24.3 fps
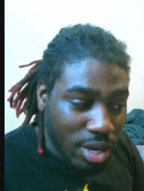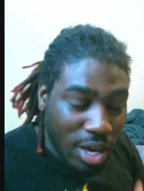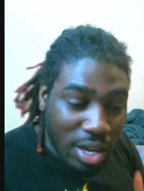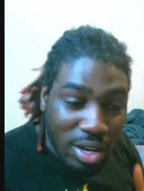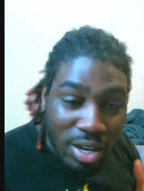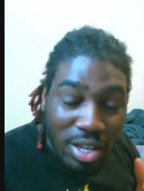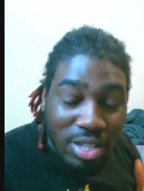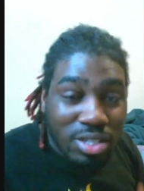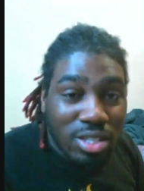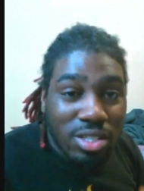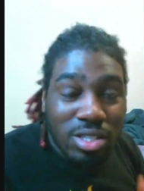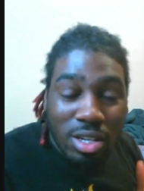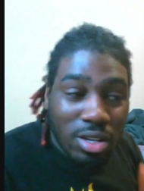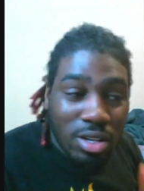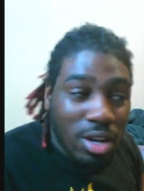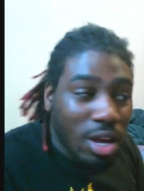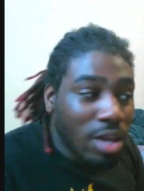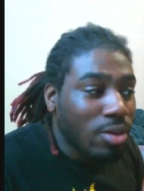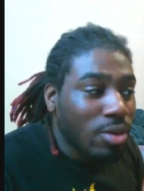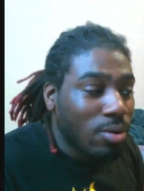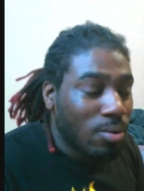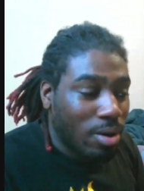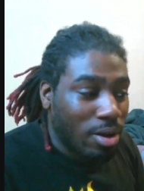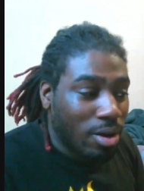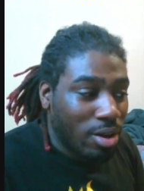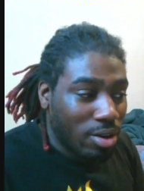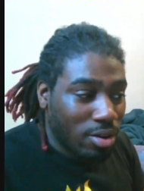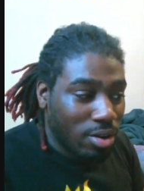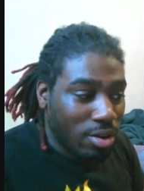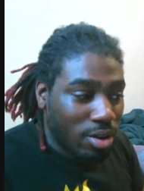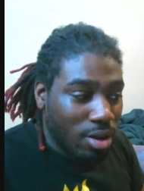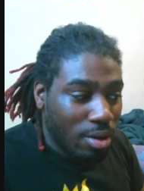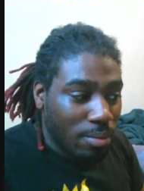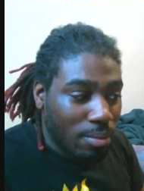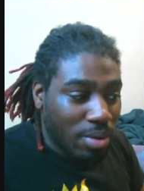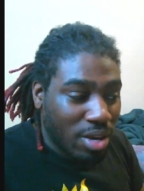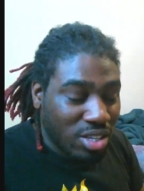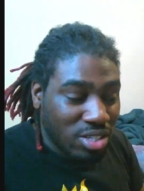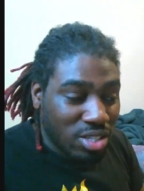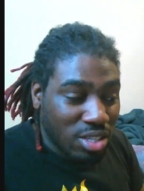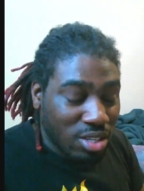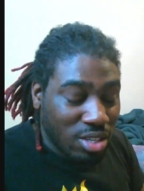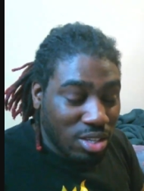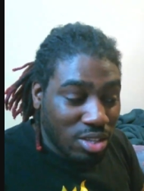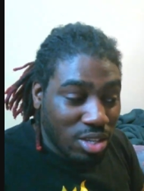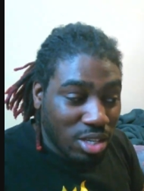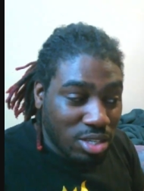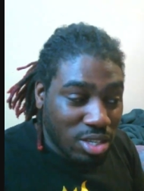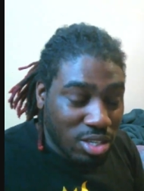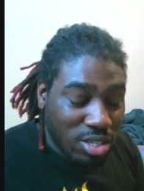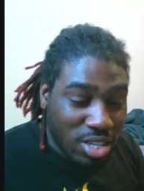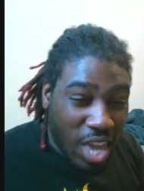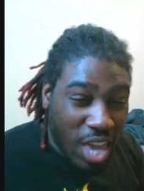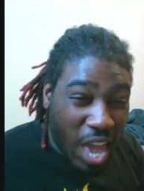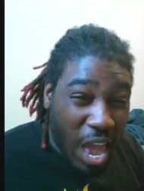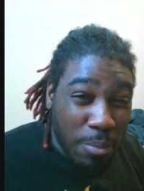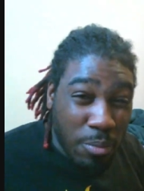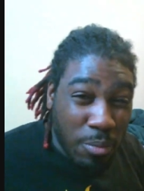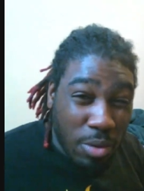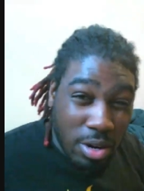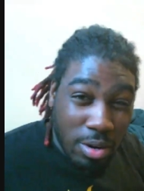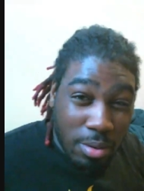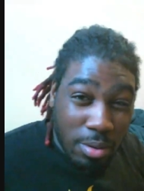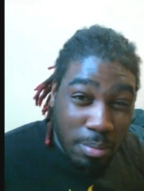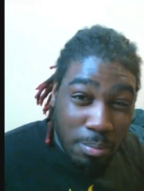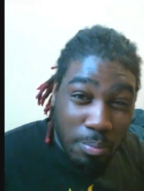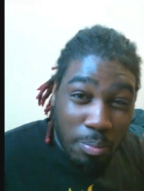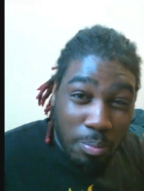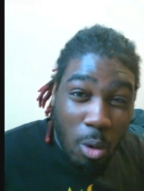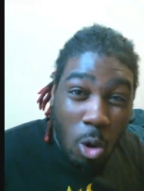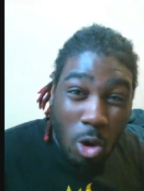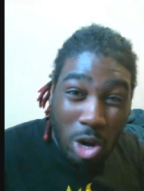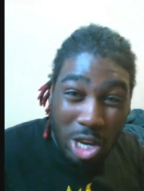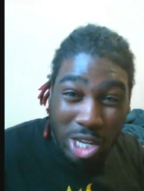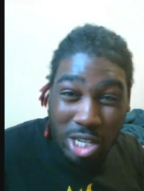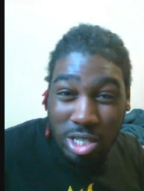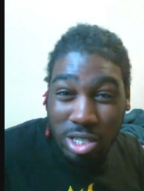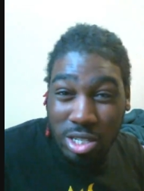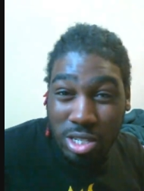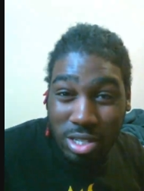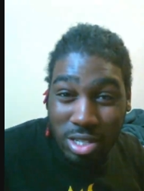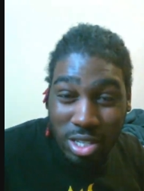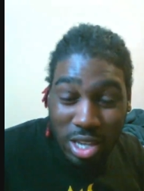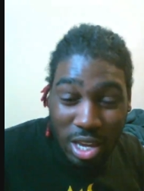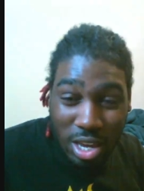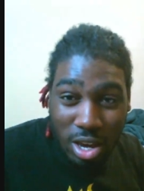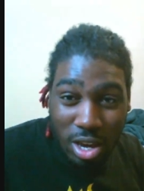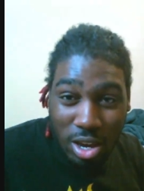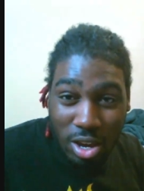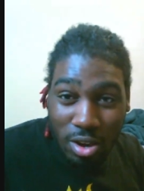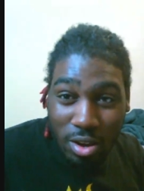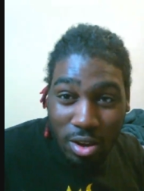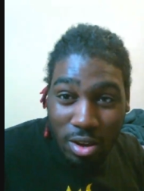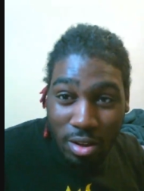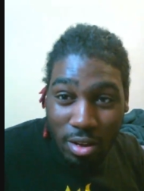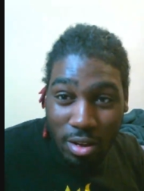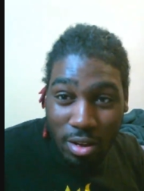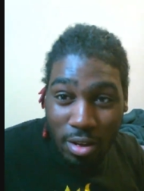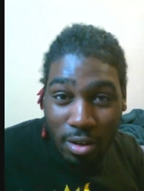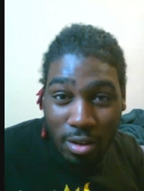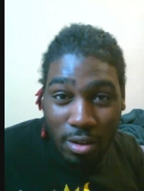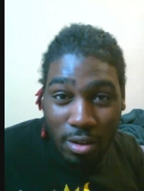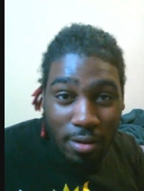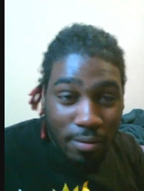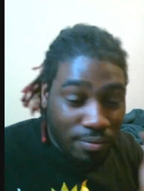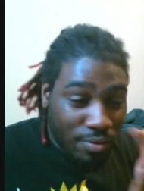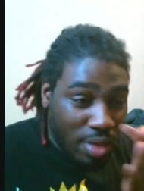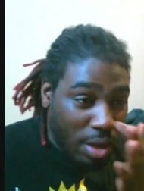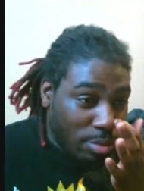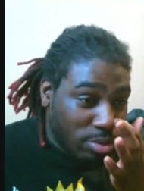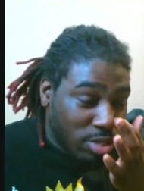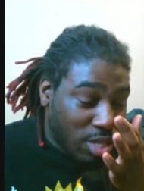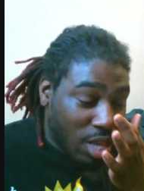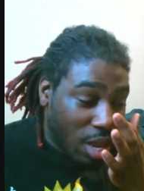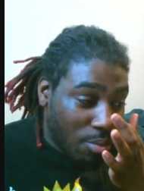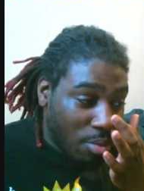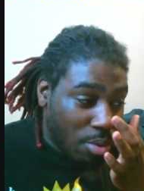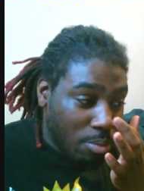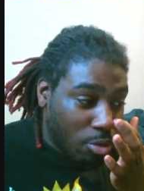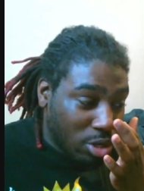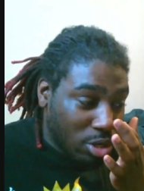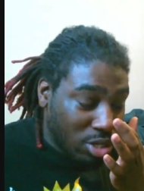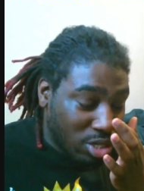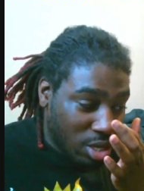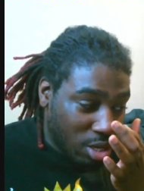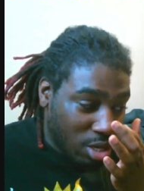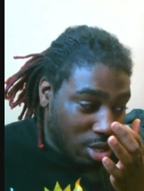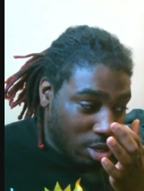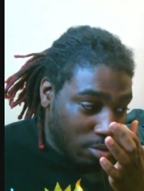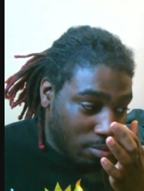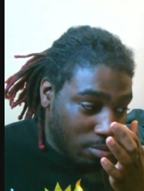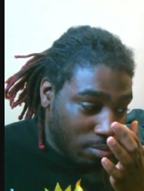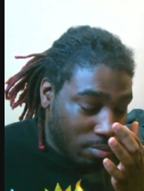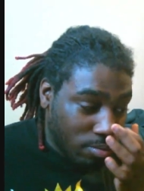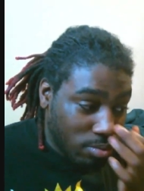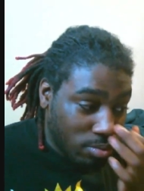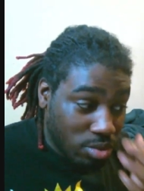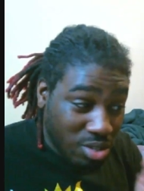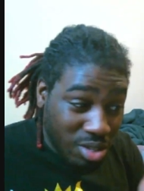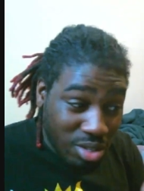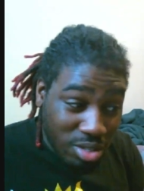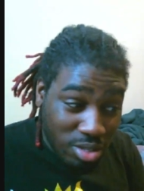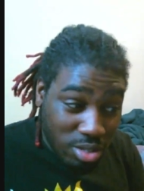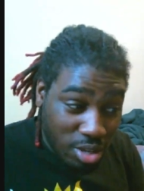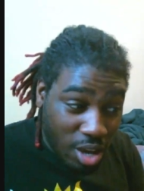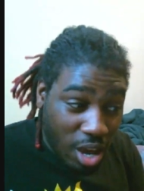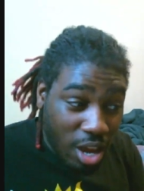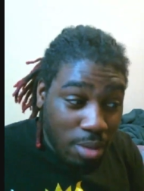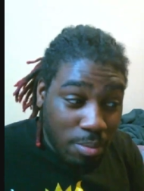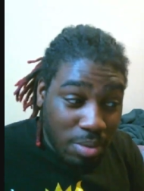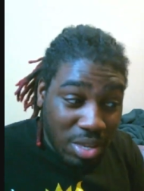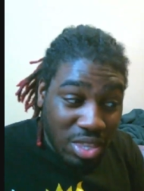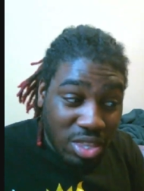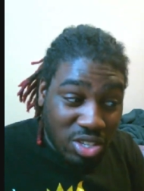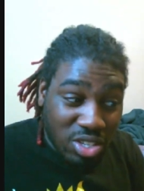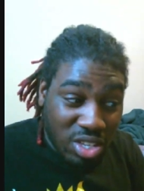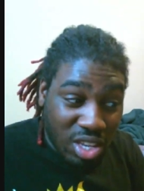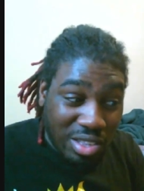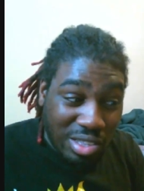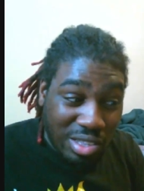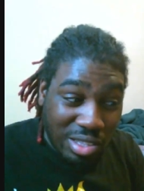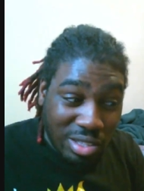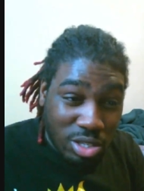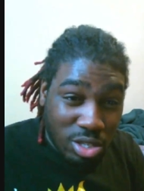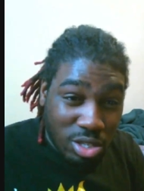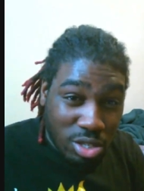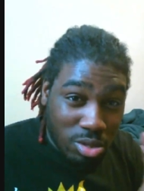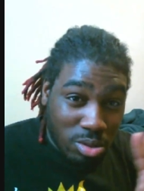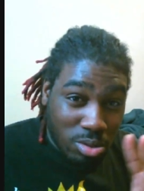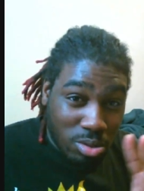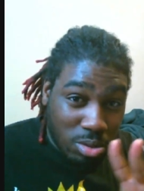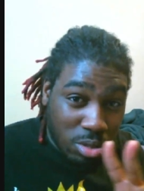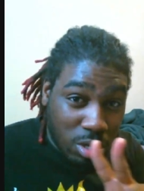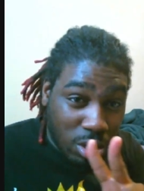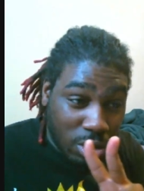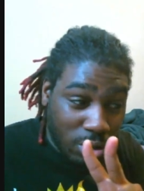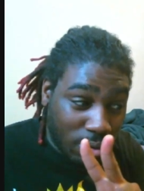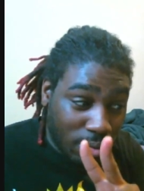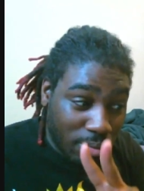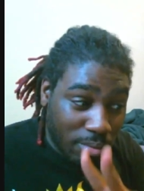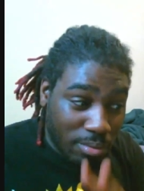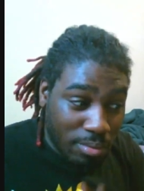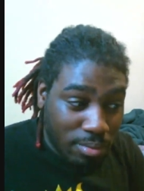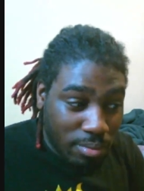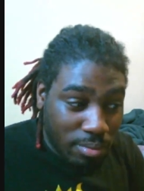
And this is another one, because this is Cameron Boyce singing. That was Cameron Boyce singing, so it's gotta be Descendants too.